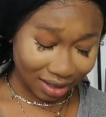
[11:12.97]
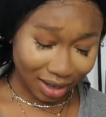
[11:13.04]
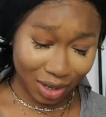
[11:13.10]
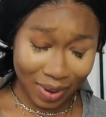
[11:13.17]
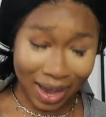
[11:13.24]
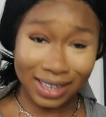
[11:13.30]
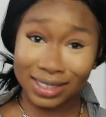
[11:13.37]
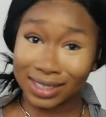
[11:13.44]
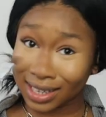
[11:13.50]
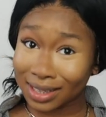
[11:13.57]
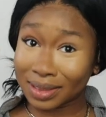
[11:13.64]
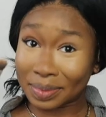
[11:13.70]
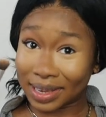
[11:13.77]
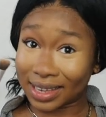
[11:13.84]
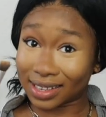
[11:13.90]
Are you actually
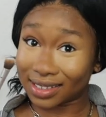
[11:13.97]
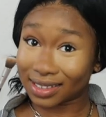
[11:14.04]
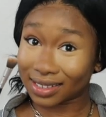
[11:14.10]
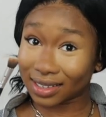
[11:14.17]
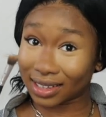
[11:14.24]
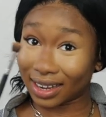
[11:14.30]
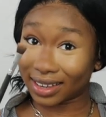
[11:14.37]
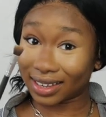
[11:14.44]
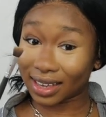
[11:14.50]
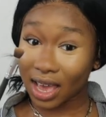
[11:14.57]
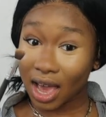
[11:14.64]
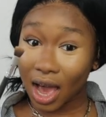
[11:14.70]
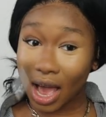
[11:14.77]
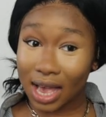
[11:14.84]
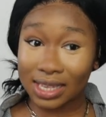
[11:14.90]
taking piss? Like,
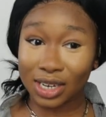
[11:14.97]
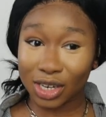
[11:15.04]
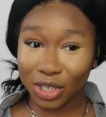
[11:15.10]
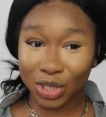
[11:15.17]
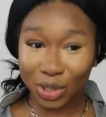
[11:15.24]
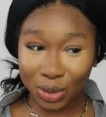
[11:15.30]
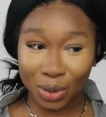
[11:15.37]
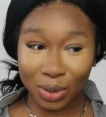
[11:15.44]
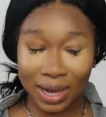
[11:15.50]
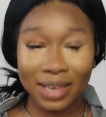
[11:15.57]
I said, are you sure?